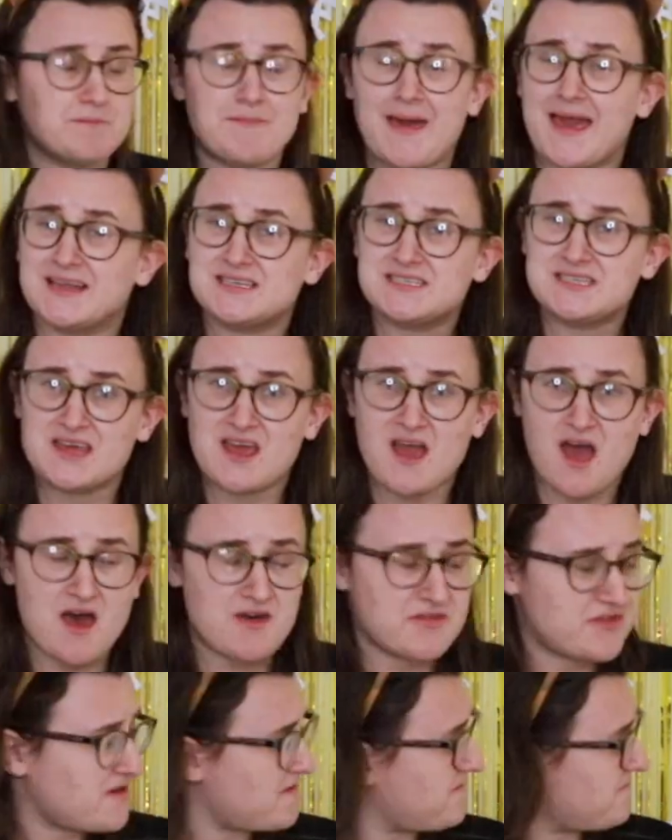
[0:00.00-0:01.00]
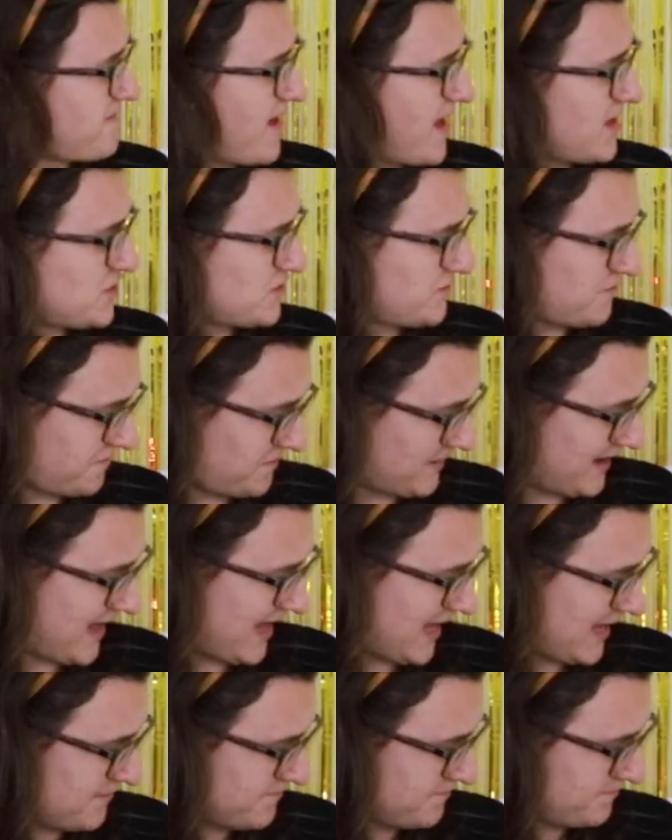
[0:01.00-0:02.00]
made the other veg
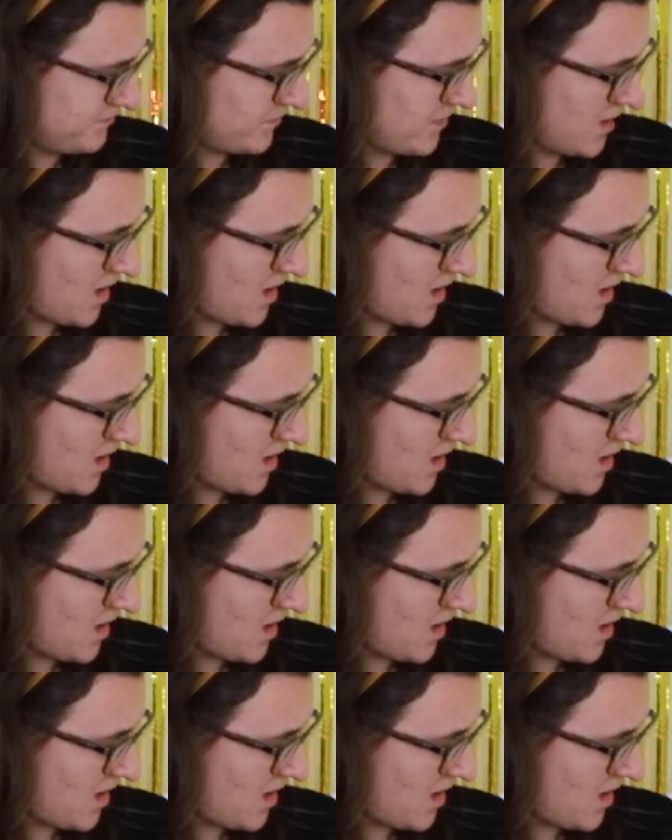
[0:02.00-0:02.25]
flee,